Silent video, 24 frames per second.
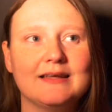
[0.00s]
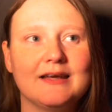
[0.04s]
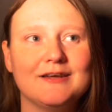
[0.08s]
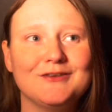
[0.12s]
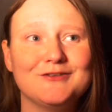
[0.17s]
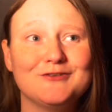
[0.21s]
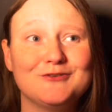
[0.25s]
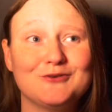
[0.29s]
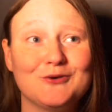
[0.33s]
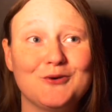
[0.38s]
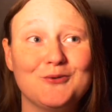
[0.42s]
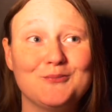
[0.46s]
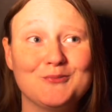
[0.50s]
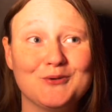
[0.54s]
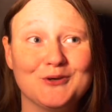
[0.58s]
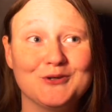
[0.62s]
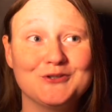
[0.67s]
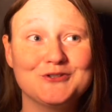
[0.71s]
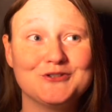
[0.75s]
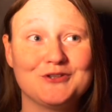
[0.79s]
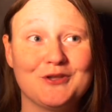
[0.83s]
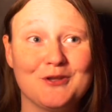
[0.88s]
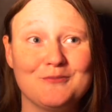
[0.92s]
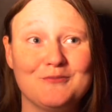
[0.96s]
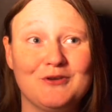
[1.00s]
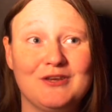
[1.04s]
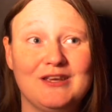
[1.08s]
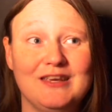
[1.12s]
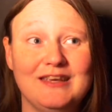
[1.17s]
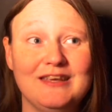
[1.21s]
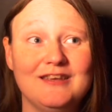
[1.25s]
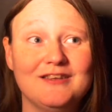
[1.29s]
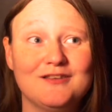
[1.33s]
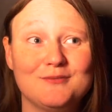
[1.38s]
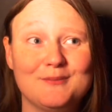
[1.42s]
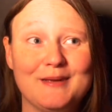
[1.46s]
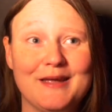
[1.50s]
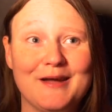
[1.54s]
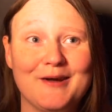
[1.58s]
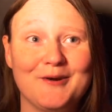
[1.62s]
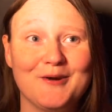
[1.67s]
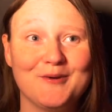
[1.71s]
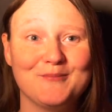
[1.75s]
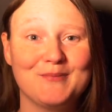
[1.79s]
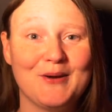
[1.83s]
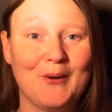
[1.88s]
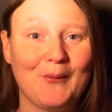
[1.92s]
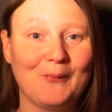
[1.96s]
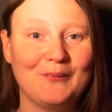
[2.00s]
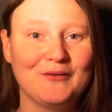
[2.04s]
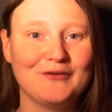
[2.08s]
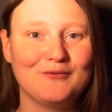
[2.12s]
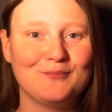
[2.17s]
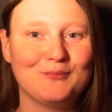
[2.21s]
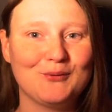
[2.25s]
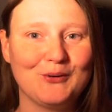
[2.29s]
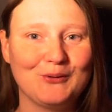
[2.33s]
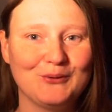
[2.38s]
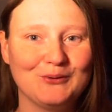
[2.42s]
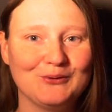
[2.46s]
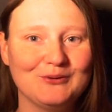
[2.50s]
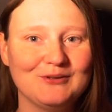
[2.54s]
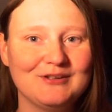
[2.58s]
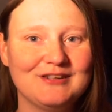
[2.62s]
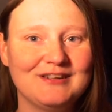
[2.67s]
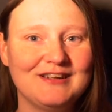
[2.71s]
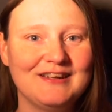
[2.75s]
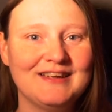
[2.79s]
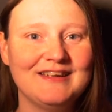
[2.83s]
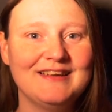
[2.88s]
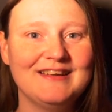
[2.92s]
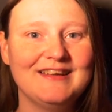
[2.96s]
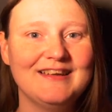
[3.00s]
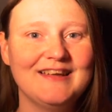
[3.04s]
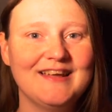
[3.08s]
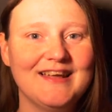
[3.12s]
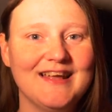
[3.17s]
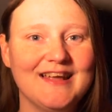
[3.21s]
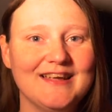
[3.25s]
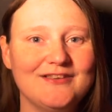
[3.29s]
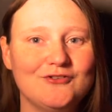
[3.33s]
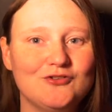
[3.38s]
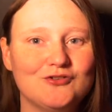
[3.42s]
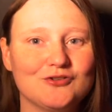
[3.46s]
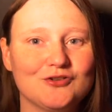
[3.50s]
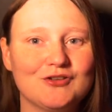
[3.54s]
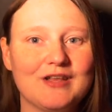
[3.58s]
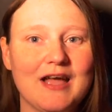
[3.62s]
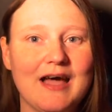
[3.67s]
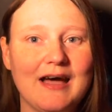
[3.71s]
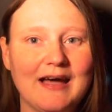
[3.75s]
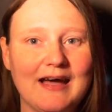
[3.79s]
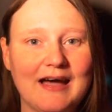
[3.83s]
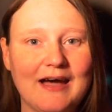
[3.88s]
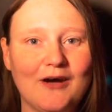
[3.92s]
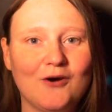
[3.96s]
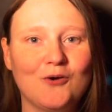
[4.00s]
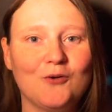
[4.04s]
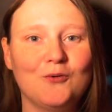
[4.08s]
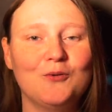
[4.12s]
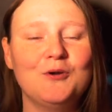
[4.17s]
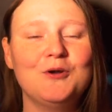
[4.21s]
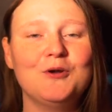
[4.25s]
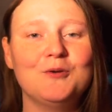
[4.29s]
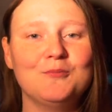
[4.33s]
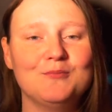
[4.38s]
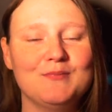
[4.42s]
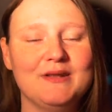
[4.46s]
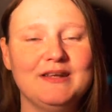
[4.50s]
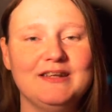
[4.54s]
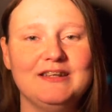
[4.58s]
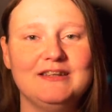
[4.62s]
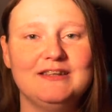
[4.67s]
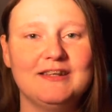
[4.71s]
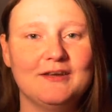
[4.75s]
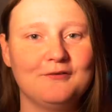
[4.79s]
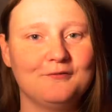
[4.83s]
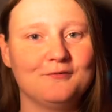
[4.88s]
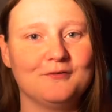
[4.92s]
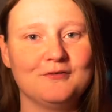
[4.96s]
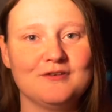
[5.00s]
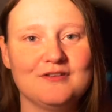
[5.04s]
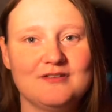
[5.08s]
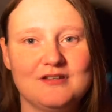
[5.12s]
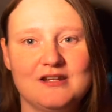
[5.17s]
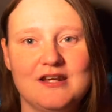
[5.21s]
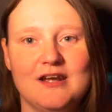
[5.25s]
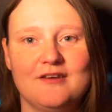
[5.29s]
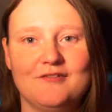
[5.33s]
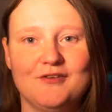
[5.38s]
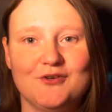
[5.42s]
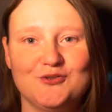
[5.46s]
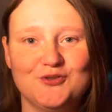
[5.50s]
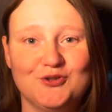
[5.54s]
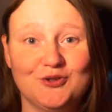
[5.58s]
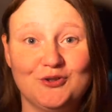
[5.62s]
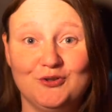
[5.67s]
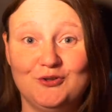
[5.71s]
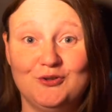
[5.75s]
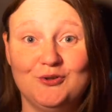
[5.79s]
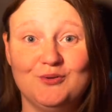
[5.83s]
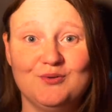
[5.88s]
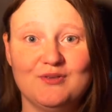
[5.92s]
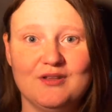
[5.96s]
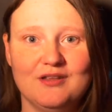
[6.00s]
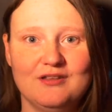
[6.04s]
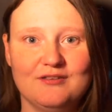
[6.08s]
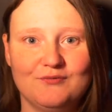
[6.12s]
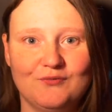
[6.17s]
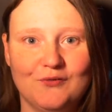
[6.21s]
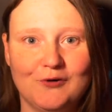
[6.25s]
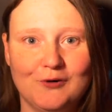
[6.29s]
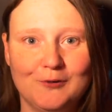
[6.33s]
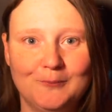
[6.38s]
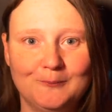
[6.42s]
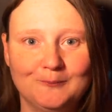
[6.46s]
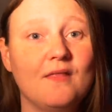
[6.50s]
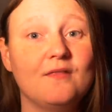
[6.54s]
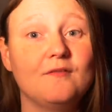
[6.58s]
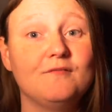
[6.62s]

Like so much that geeks me out about this product is just how many different scenarios you could use this for.